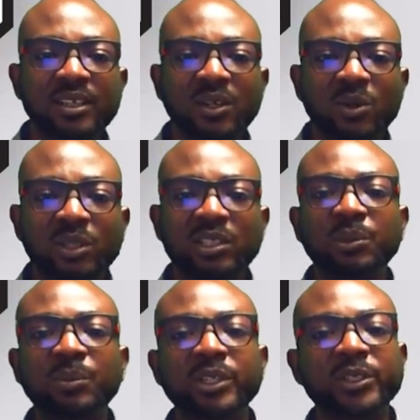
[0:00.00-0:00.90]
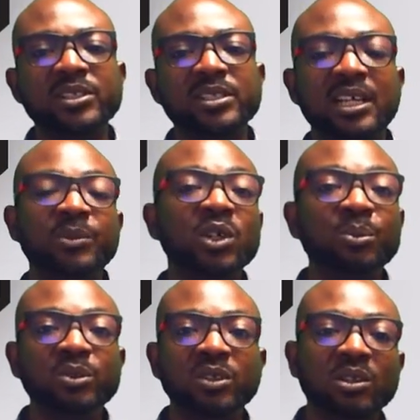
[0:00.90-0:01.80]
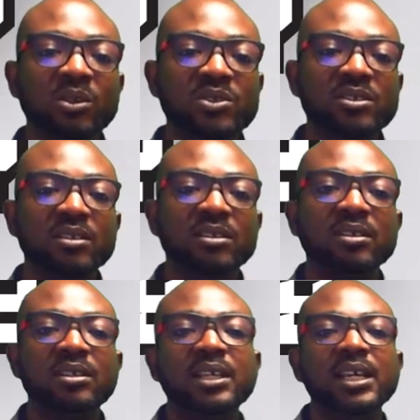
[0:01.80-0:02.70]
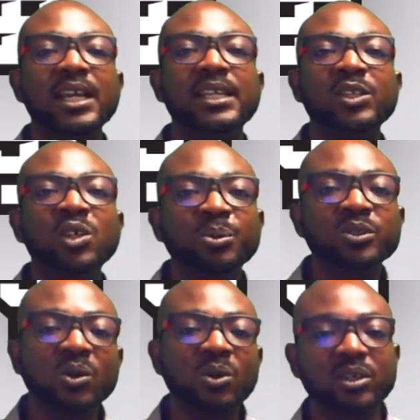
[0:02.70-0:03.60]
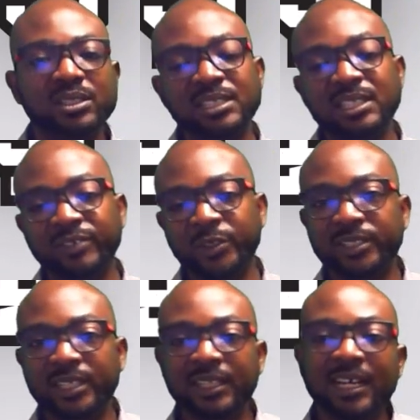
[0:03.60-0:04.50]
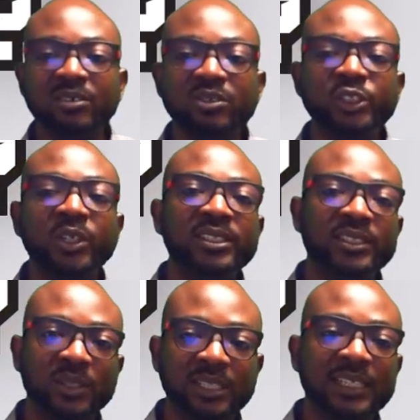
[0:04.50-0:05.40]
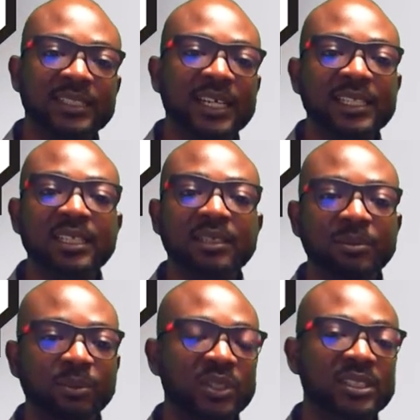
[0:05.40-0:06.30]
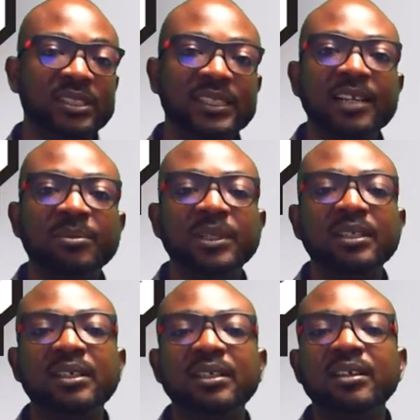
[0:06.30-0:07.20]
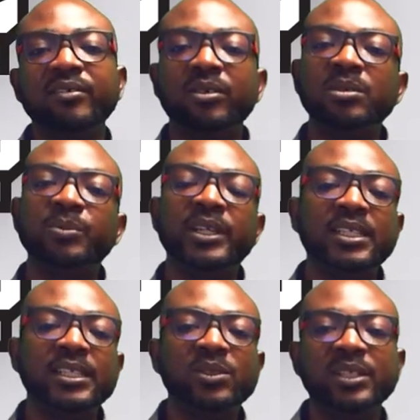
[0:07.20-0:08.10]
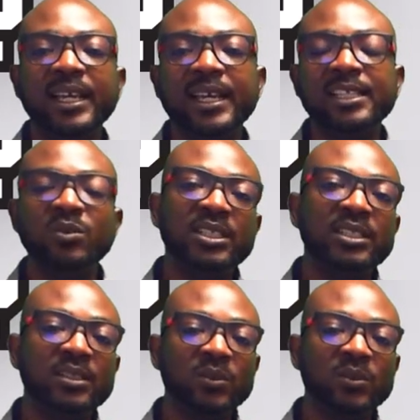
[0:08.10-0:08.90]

Cohort study populations can be open or closed. In an open cohort, individuals are allowed to join the study at any point in time, from the beginning to the end within